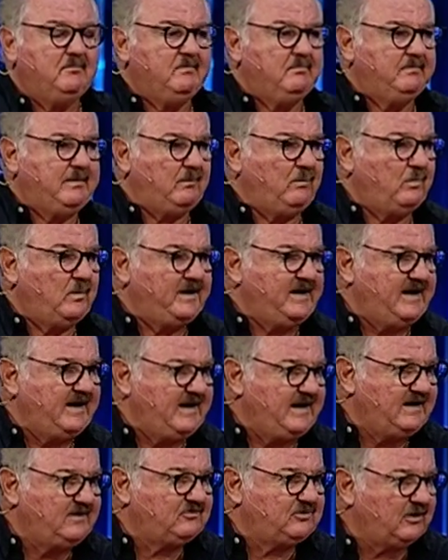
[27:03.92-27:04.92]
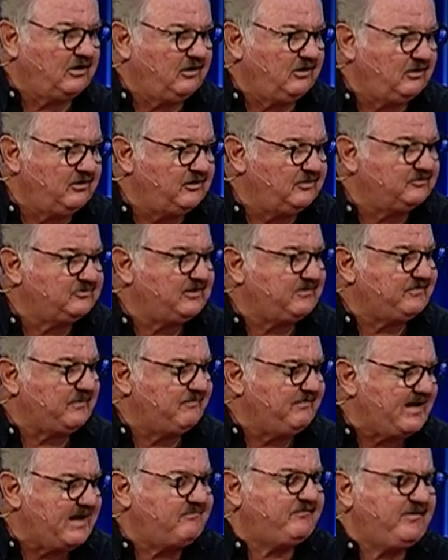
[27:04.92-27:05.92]
But we need to learn. See,
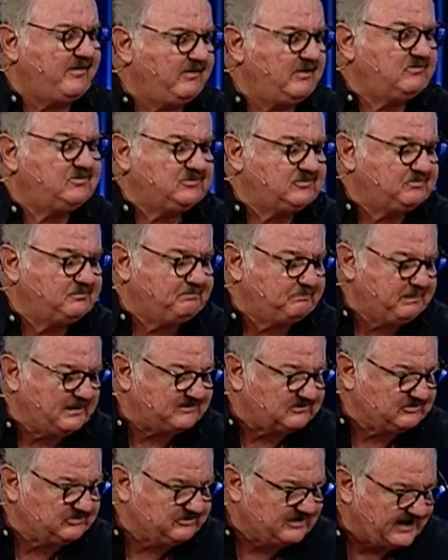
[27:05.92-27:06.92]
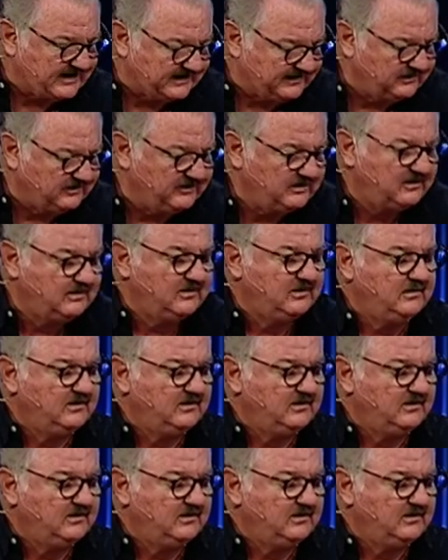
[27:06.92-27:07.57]
from that very split second,